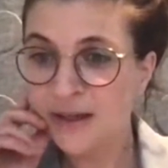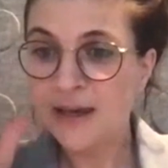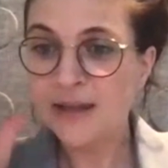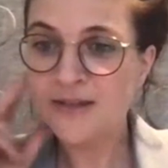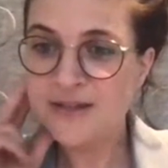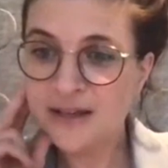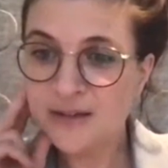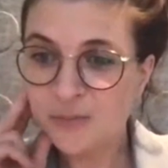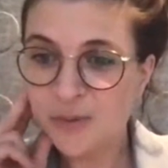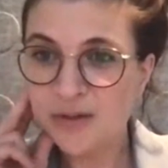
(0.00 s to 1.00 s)
And the
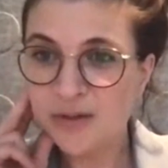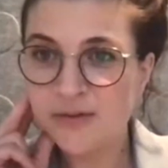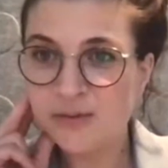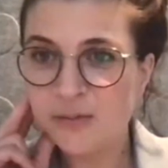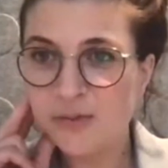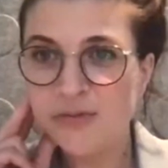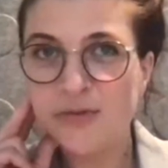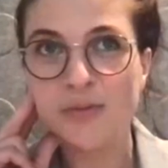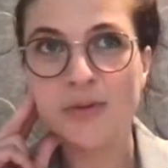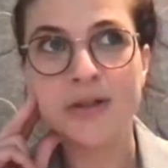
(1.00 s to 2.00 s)
second one, to move
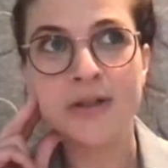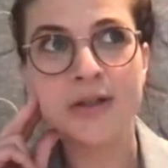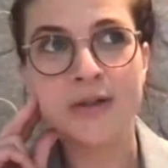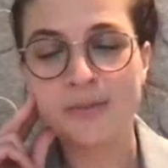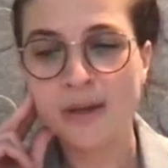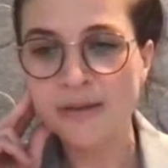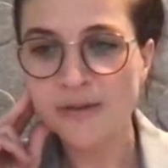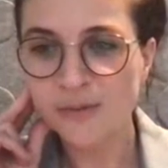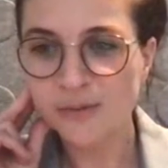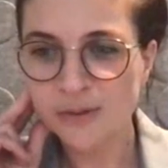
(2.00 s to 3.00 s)
to a
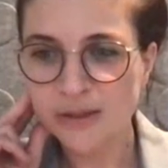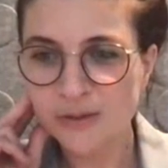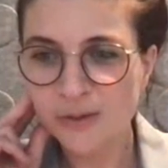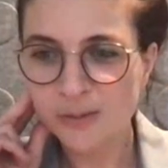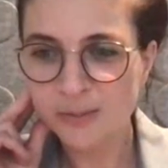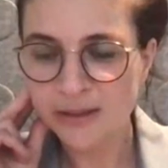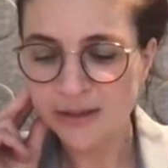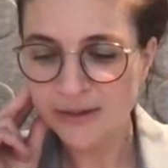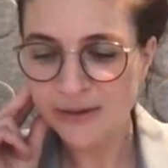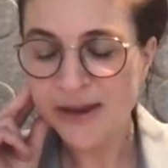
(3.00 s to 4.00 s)
rental
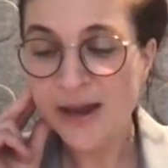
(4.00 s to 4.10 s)
economy,